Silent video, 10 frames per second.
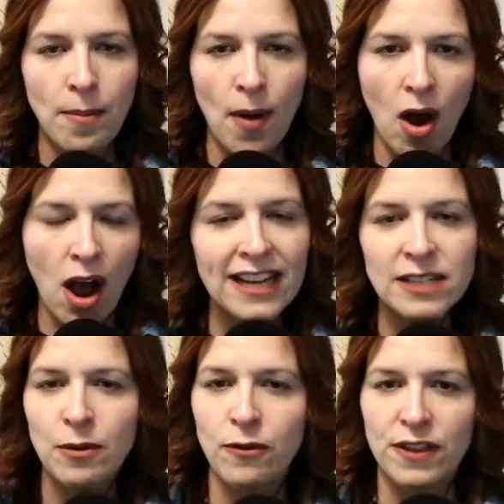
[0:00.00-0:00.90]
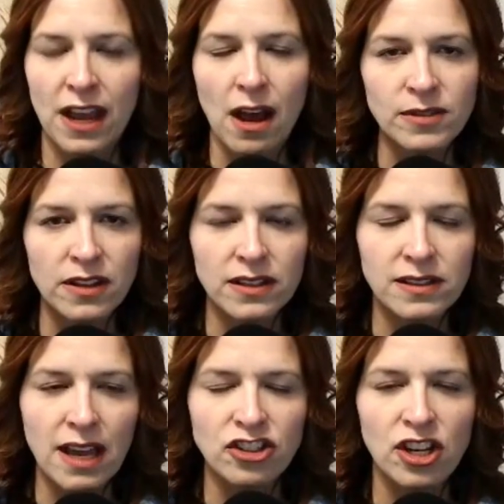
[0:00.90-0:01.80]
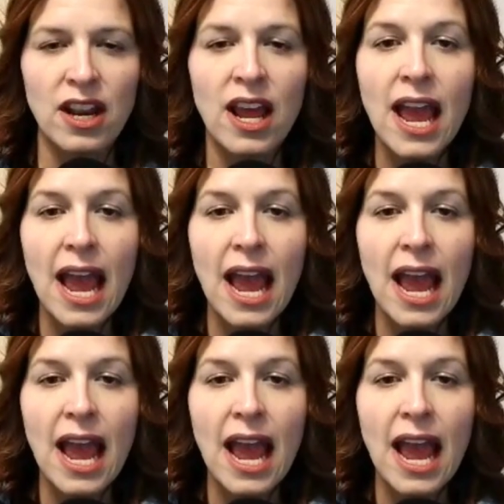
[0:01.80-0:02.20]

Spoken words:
behind before they come to the session,